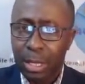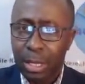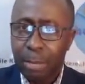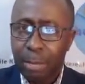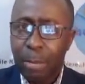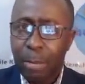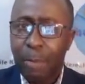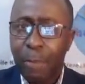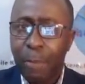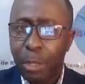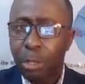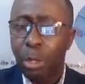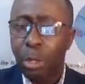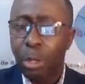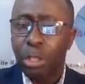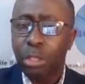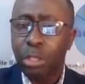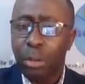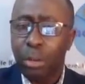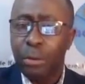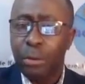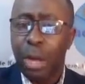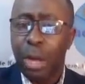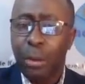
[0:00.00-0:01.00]
But for those
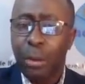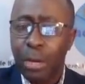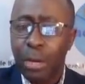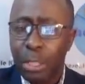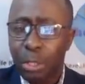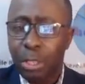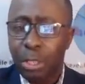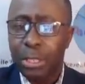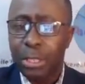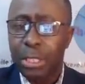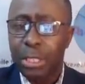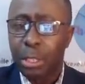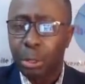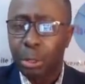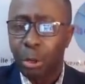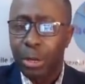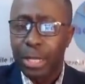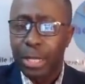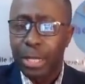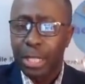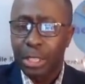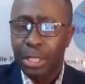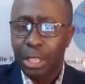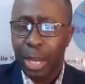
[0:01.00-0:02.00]
of you now who just
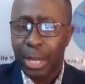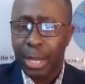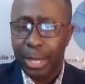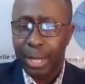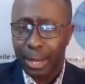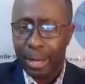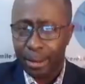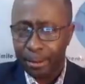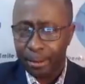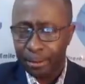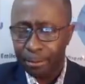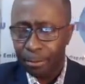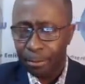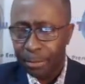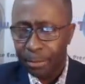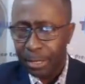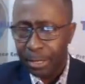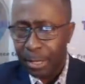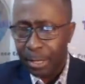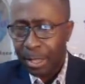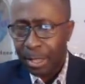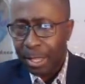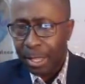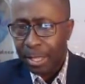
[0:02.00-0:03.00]
joined the channel,
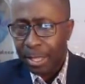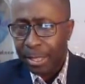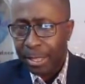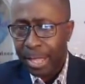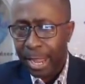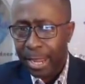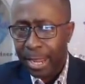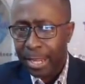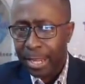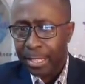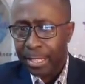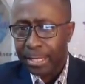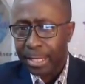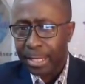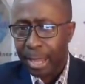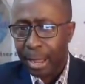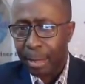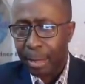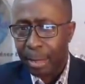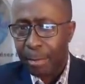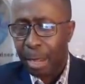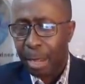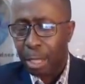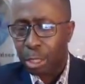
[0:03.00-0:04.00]
there is
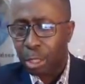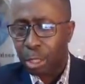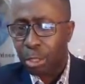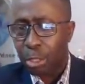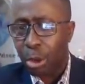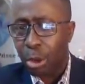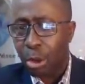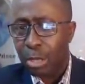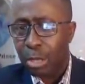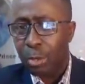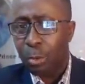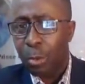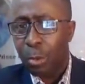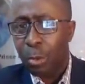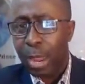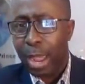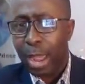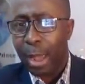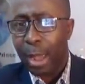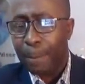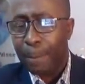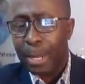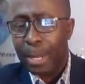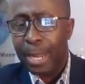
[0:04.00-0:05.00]
a song where
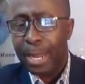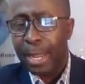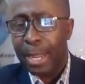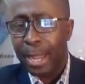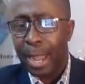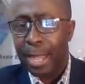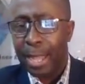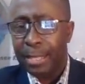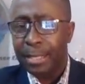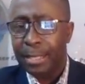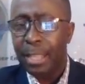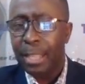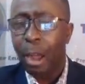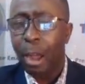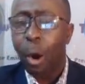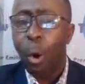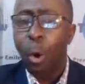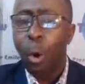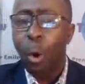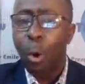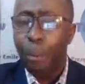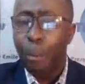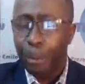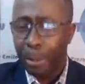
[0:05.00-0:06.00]
I play as the
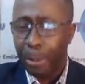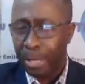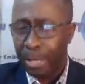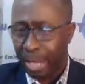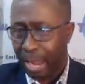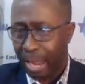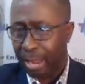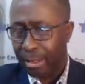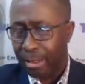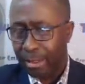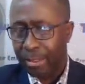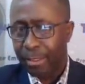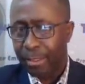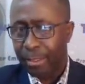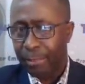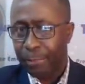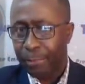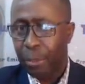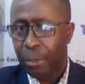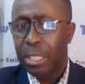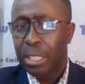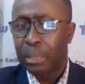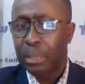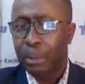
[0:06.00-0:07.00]
opener
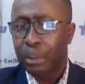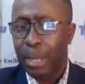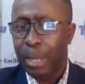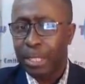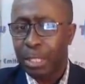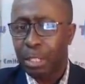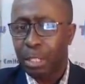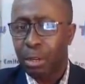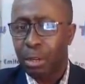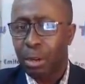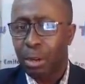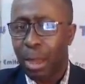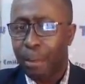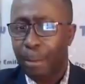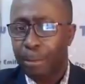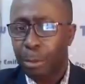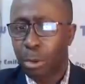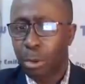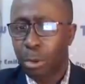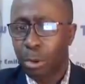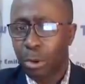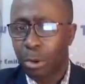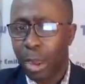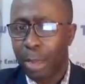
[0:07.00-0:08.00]
for this particular
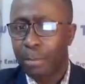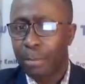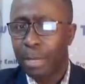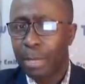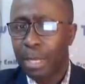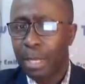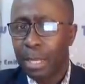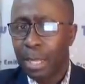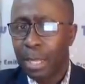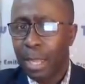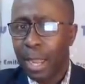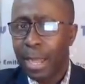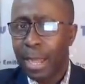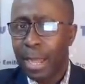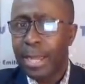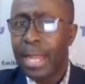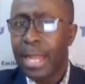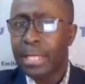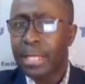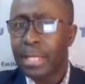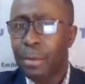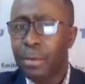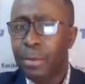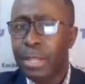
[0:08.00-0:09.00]
program. And
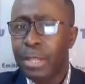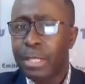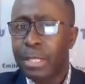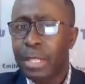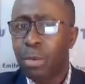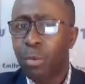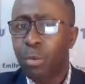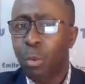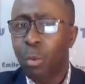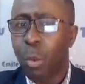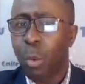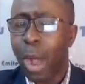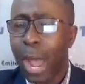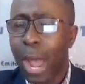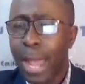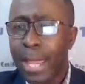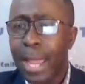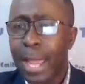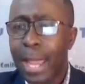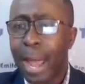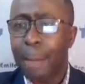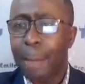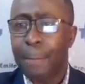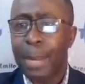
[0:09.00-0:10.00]
there's a reason why
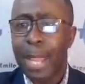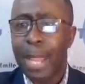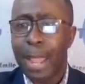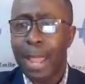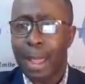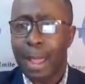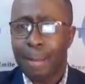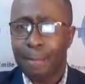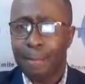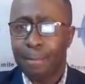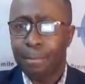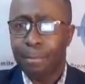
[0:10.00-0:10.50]
I play them.